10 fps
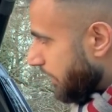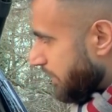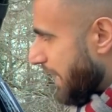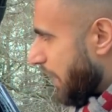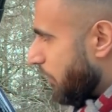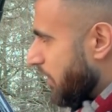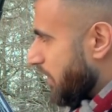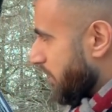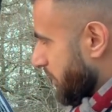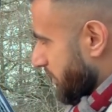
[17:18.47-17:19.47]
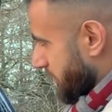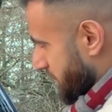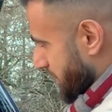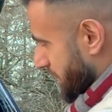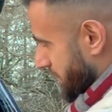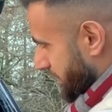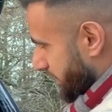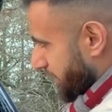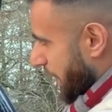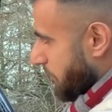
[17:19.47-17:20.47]
Now,
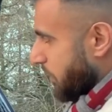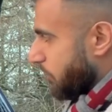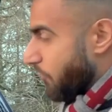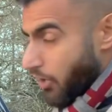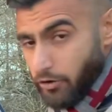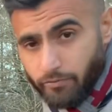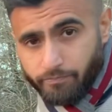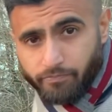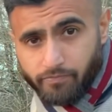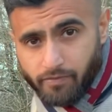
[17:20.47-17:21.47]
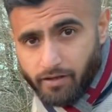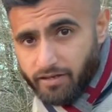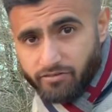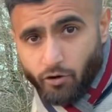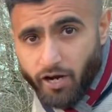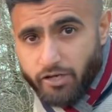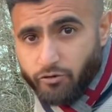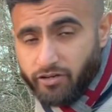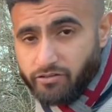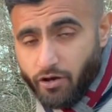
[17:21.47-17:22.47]
that middle row, it's not
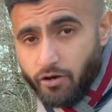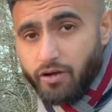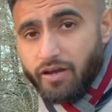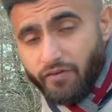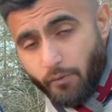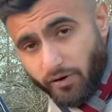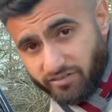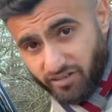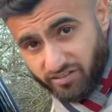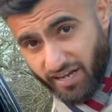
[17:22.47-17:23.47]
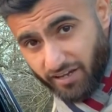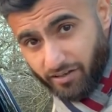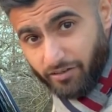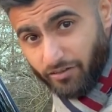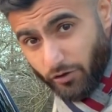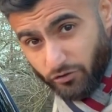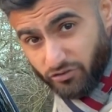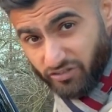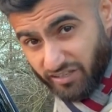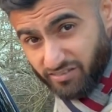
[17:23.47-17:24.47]
electric, so if I want to take those
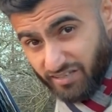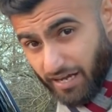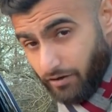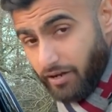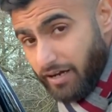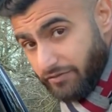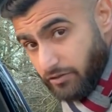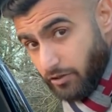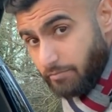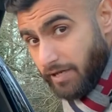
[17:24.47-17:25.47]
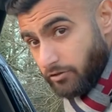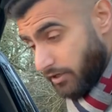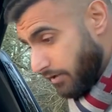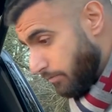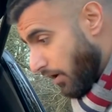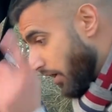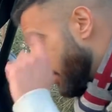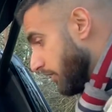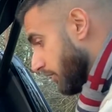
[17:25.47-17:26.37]
seats down, I'll have to do it manually by